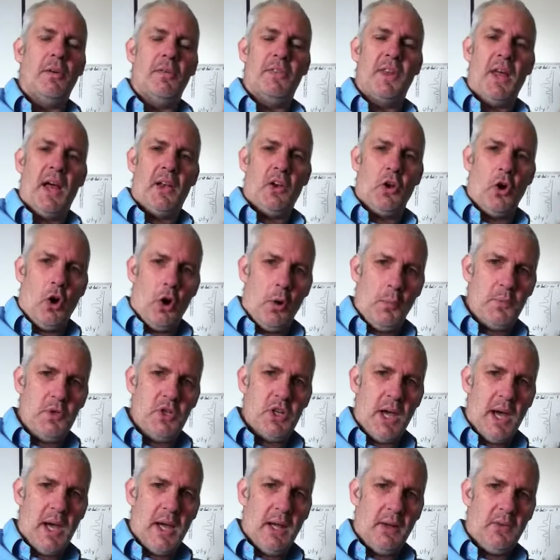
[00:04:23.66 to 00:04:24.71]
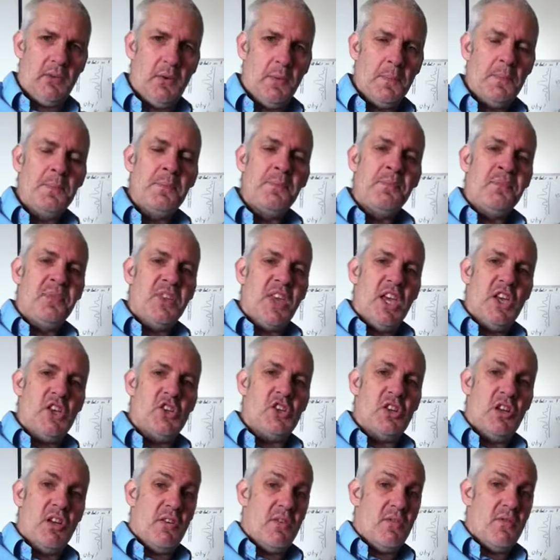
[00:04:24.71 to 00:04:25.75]
of that object is
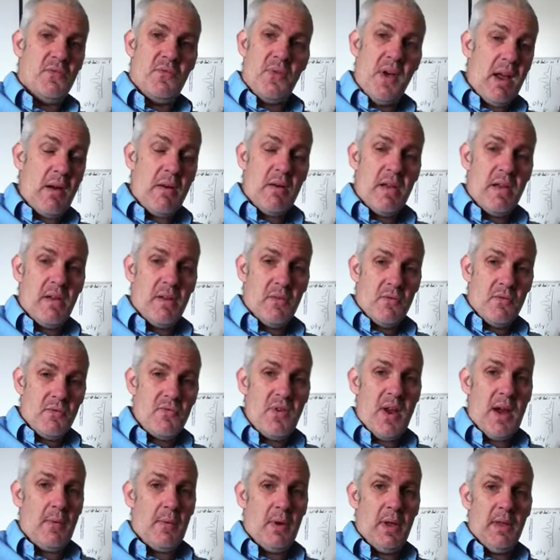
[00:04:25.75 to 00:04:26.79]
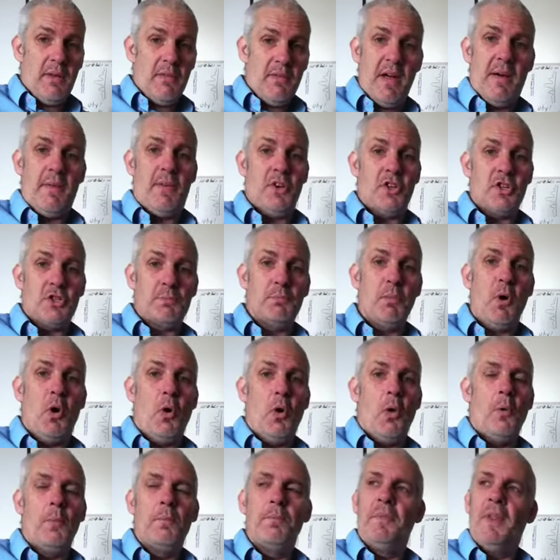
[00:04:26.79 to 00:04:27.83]
very, very, very
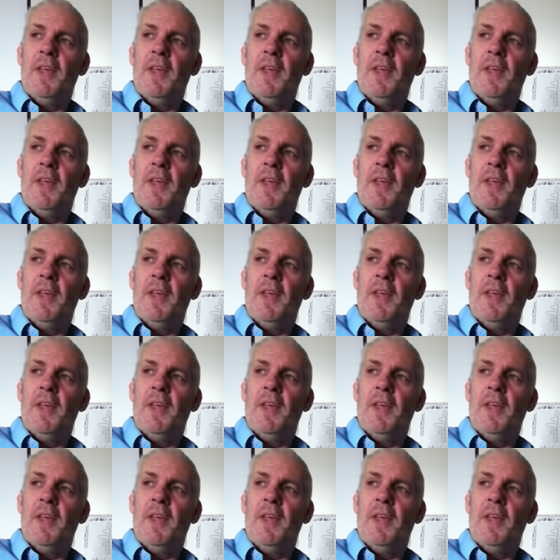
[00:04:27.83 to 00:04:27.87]
small.